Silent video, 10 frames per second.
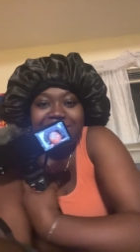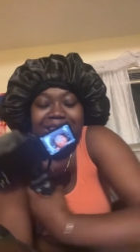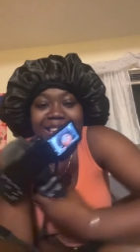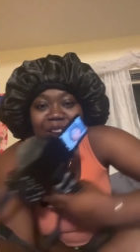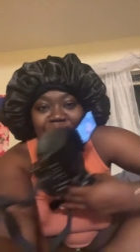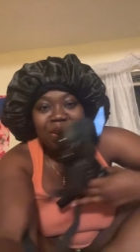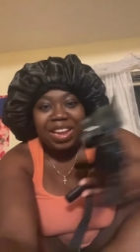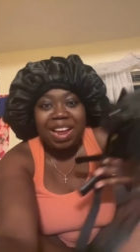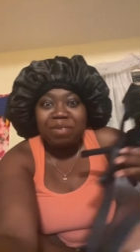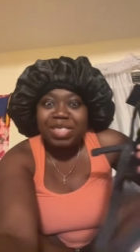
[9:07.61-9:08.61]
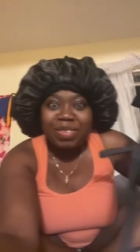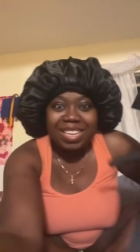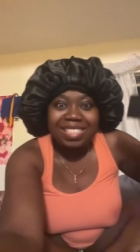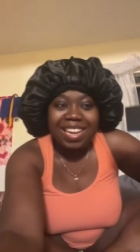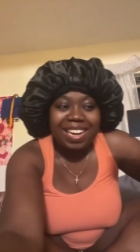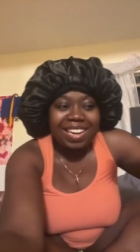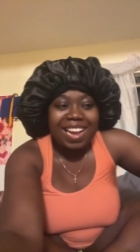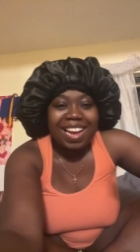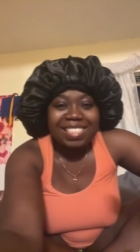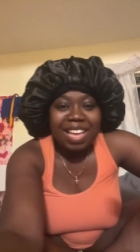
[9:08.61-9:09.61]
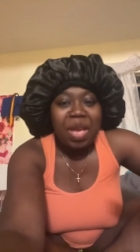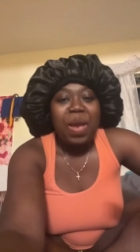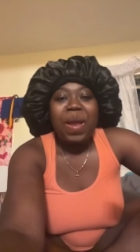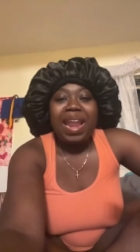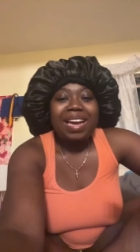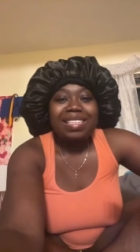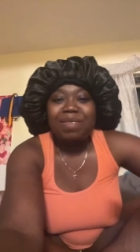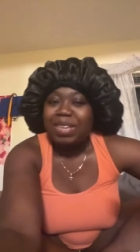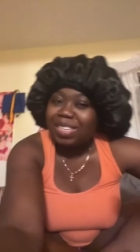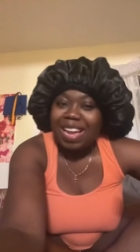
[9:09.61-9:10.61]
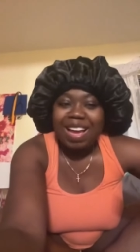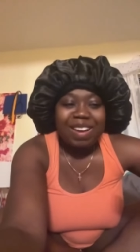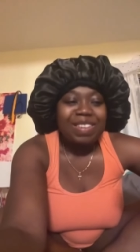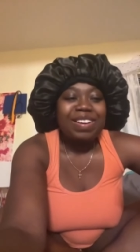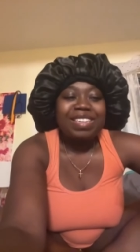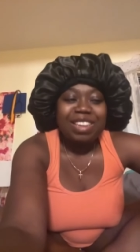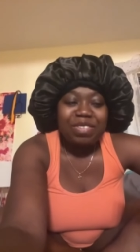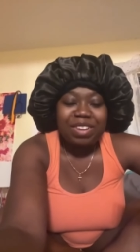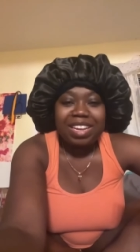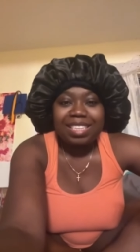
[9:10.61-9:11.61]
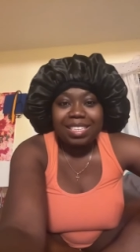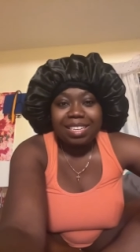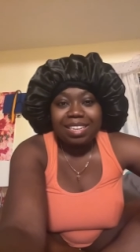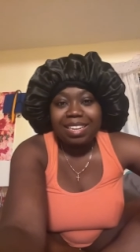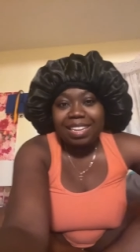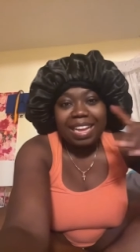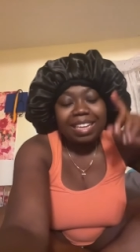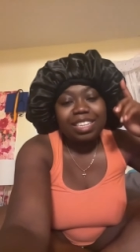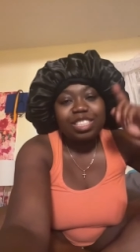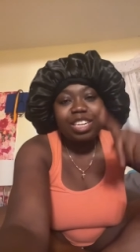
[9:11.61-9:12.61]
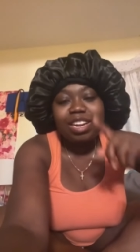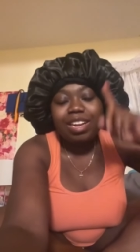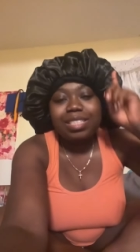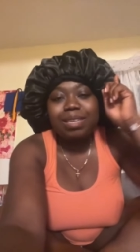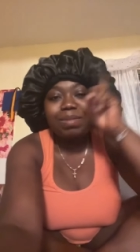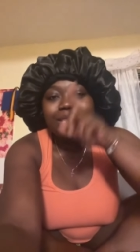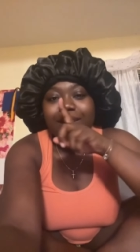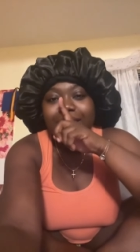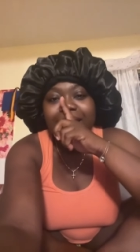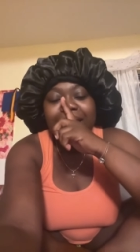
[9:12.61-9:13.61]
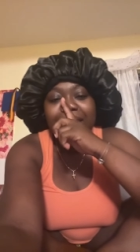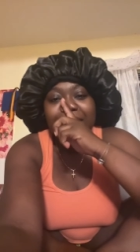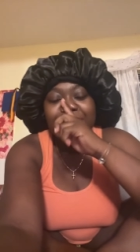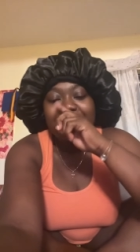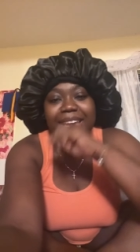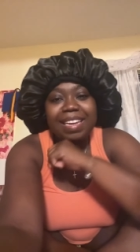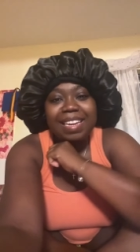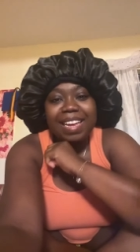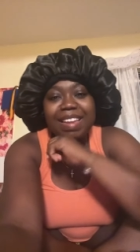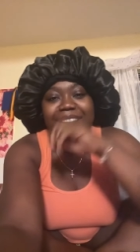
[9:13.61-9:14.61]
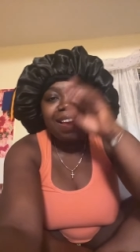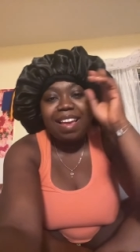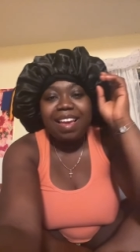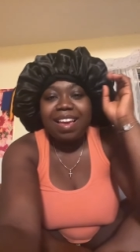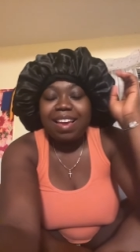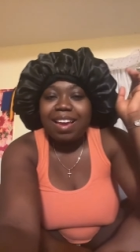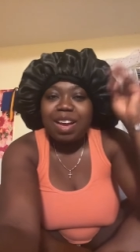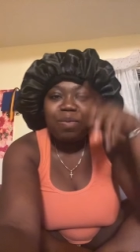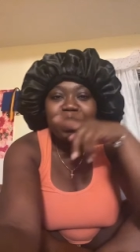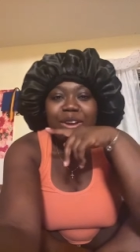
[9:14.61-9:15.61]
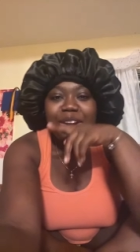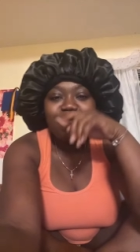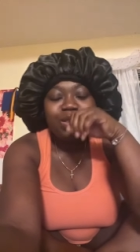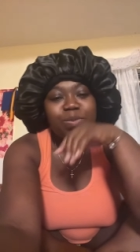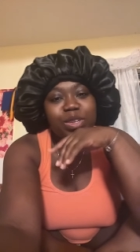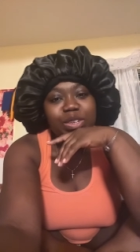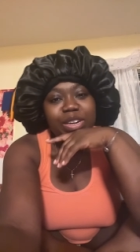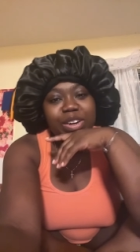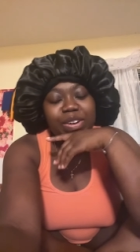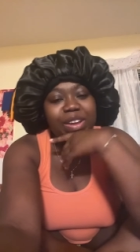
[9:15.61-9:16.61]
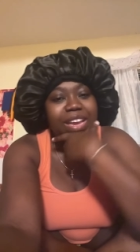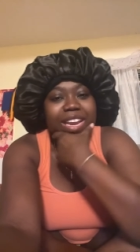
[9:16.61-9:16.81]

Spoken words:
Like I said, make sure y'all don't forget to click like, click share, and subscribe, and then help your girl, support your girl, and I'll see you guys on the next video.